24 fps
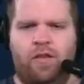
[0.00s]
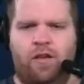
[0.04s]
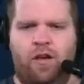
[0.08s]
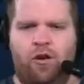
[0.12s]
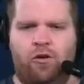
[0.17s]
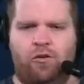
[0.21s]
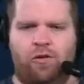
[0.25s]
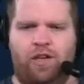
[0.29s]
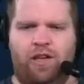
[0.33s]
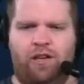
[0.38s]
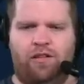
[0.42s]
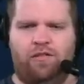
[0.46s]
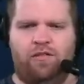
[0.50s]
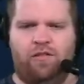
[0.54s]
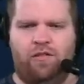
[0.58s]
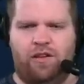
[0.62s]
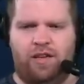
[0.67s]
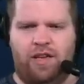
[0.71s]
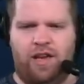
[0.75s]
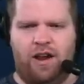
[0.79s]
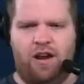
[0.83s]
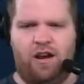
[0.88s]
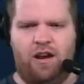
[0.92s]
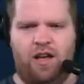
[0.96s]
Ogeezer
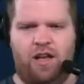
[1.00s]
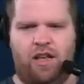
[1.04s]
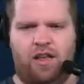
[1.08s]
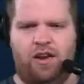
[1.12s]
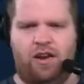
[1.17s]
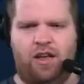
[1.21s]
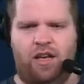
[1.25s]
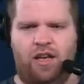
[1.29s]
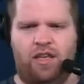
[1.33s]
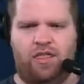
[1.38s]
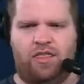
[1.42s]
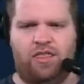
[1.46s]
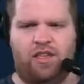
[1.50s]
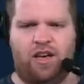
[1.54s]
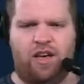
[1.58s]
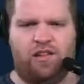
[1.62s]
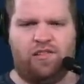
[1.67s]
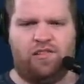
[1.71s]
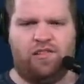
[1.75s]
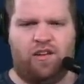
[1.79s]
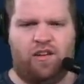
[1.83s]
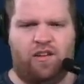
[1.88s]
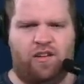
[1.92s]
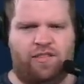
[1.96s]
Karen,
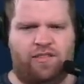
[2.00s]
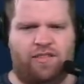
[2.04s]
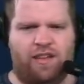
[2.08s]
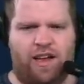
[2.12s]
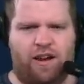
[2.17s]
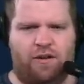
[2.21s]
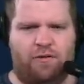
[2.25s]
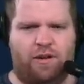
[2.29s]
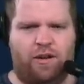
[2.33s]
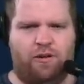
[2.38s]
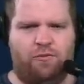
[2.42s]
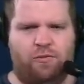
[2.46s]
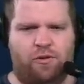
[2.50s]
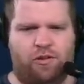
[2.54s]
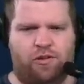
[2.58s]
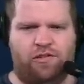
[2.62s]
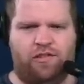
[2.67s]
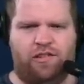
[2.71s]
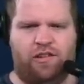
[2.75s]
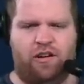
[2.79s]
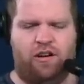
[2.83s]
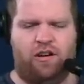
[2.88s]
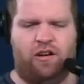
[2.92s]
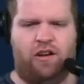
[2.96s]
thoughts on Tyree
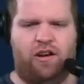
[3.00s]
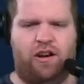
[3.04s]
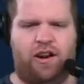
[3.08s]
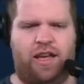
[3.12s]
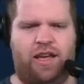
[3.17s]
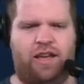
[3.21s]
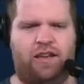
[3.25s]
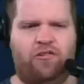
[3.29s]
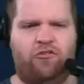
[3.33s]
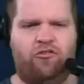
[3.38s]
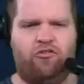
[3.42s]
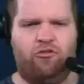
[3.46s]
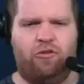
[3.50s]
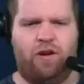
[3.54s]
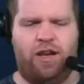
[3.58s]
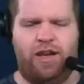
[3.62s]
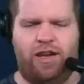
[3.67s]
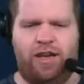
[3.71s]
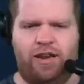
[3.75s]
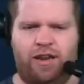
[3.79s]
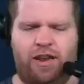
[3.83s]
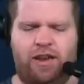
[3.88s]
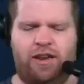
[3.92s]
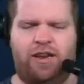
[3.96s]
Wilson on a
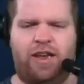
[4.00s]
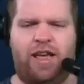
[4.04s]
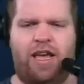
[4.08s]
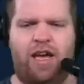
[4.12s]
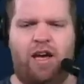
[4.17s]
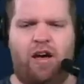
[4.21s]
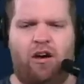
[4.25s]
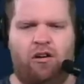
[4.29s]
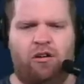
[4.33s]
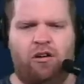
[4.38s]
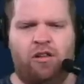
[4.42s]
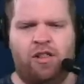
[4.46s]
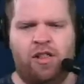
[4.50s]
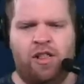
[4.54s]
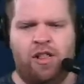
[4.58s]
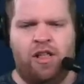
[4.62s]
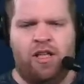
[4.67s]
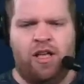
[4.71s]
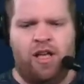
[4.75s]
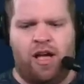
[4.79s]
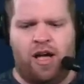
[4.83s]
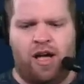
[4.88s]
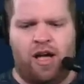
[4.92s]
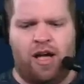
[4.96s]
trade down?
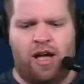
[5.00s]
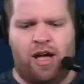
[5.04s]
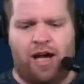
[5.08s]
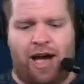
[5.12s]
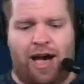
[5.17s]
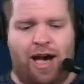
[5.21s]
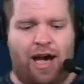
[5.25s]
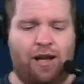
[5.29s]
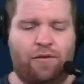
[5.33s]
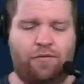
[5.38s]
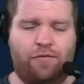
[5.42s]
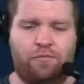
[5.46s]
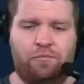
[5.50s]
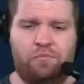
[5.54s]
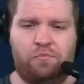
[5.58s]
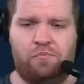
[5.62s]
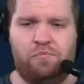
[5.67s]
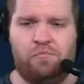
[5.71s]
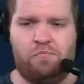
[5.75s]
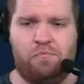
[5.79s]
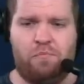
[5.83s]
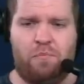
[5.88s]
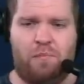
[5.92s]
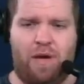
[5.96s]
I've
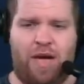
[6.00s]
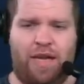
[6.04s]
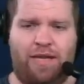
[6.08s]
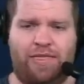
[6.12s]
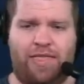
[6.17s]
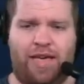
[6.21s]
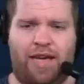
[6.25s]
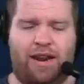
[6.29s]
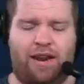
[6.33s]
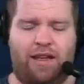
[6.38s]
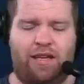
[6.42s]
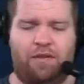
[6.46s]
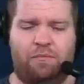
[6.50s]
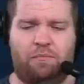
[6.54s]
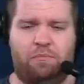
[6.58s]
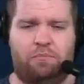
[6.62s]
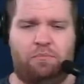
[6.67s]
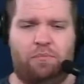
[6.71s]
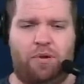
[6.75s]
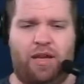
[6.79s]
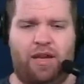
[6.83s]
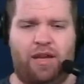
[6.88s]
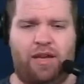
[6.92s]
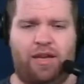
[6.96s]
made that
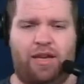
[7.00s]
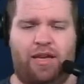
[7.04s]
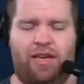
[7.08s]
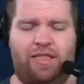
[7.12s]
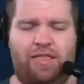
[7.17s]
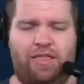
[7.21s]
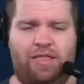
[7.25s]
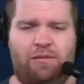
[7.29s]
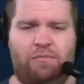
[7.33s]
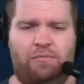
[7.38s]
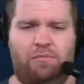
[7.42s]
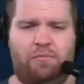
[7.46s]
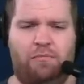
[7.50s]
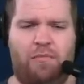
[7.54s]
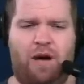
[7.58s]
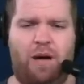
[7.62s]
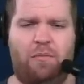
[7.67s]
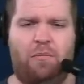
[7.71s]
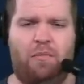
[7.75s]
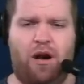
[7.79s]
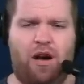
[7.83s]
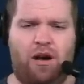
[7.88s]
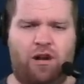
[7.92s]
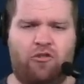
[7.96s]
pick in
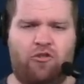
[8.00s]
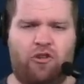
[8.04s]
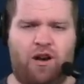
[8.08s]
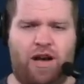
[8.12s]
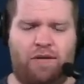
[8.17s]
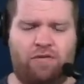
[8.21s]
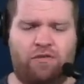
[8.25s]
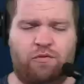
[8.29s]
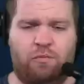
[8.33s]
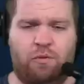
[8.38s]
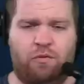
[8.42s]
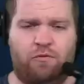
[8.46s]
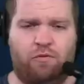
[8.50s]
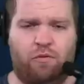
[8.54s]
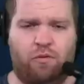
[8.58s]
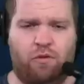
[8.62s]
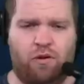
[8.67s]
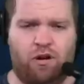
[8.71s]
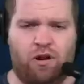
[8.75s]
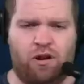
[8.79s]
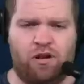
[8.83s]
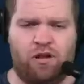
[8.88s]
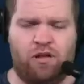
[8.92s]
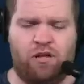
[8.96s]
my mock drafts
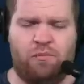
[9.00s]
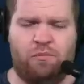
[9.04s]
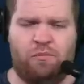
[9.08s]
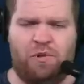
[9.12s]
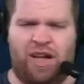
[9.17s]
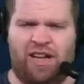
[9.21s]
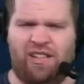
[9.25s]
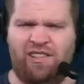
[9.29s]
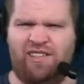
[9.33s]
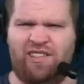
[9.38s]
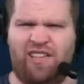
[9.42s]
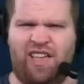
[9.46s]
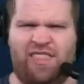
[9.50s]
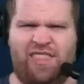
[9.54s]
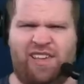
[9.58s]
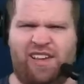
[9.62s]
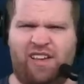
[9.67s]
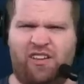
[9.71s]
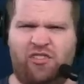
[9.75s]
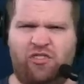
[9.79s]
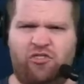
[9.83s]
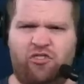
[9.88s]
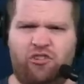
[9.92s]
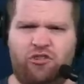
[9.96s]
before. I
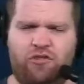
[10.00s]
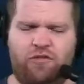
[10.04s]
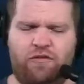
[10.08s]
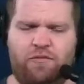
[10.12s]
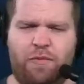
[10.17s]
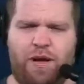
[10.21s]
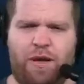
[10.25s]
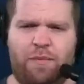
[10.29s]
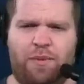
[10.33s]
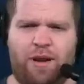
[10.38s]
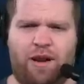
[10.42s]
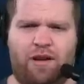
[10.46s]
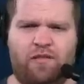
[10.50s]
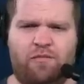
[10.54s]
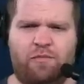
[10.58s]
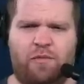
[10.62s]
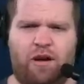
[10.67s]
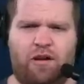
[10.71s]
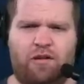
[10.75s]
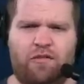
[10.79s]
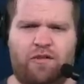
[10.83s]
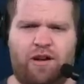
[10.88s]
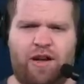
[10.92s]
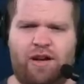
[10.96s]
think on two of my Bears
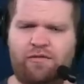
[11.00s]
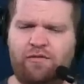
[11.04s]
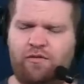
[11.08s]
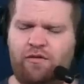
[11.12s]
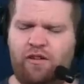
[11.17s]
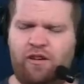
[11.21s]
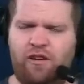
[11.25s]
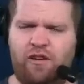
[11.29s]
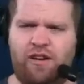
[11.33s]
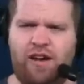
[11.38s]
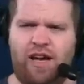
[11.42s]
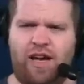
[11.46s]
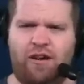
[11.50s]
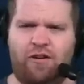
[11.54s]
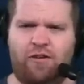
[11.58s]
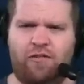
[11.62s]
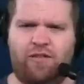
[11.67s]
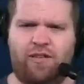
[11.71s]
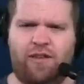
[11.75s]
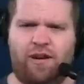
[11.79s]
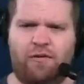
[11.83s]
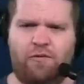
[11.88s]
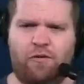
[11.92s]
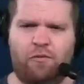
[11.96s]
mock drafts, we've done 9 or
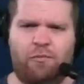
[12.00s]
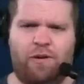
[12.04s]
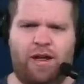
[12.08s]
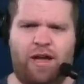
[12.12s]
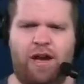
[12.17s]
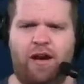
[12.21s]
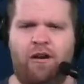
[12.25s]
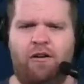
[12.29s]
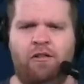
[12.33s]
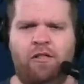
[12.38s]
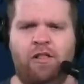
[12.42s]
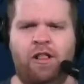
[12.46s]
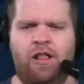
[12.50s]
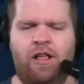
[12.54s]
10 of them now.